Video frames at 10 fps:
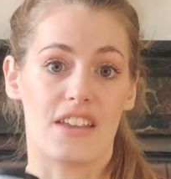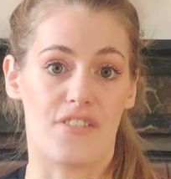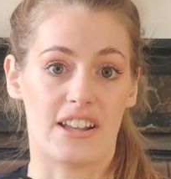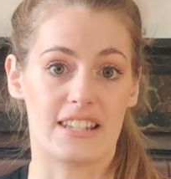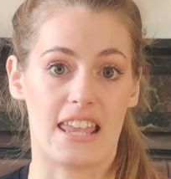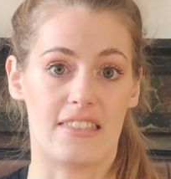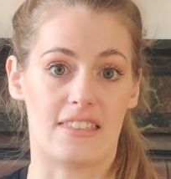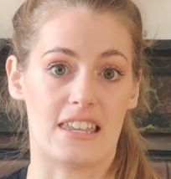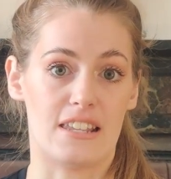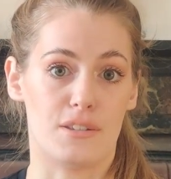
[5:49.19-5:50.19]
If I take
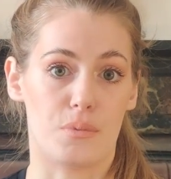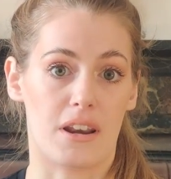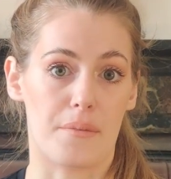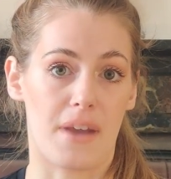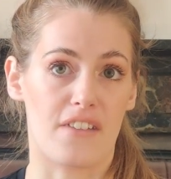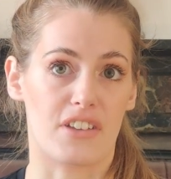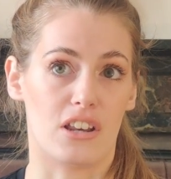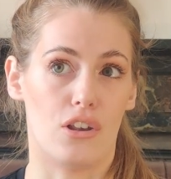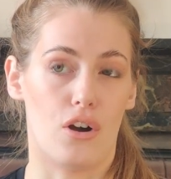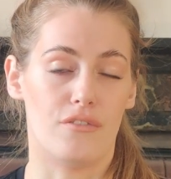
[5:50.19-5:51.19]
these when I'm having
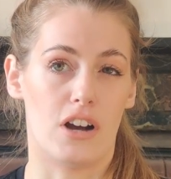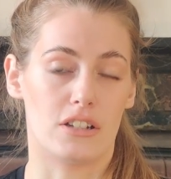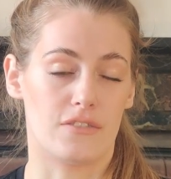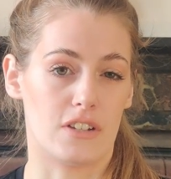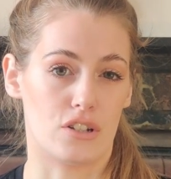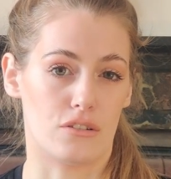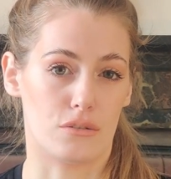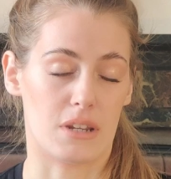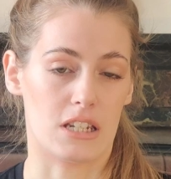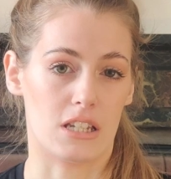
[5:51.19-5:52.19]
a lot of artificial
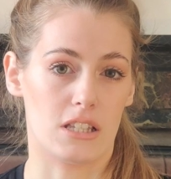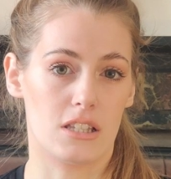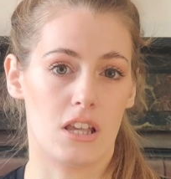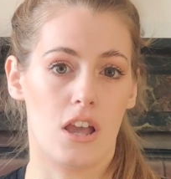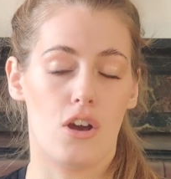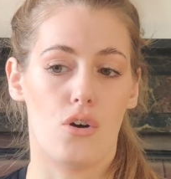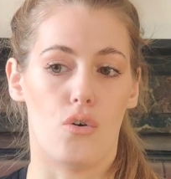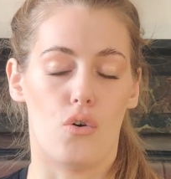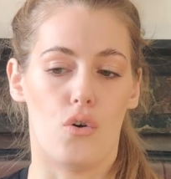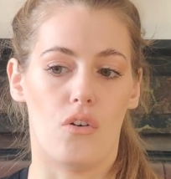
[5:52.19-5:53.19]
sweeteners
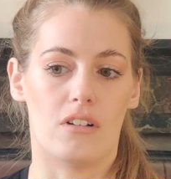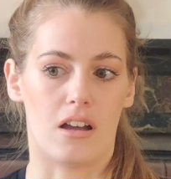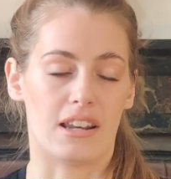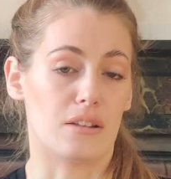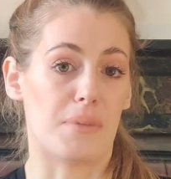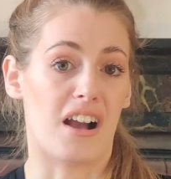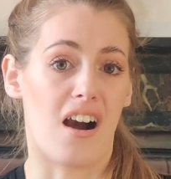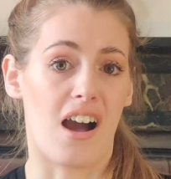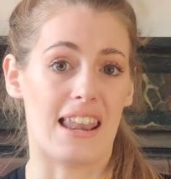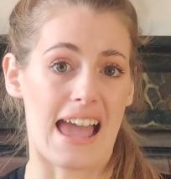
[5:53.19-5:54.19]
or a little bit
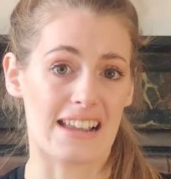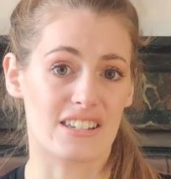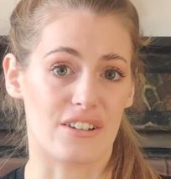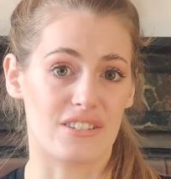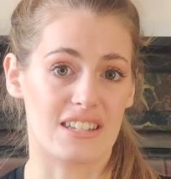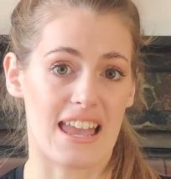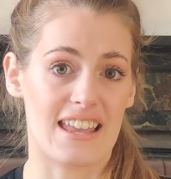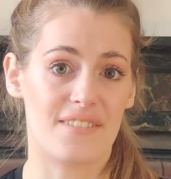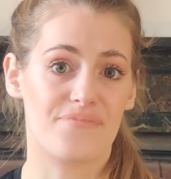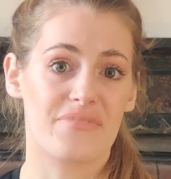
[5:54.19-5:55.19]
higher lactose
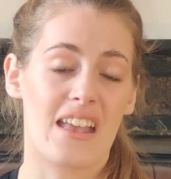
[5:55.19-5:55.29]
day,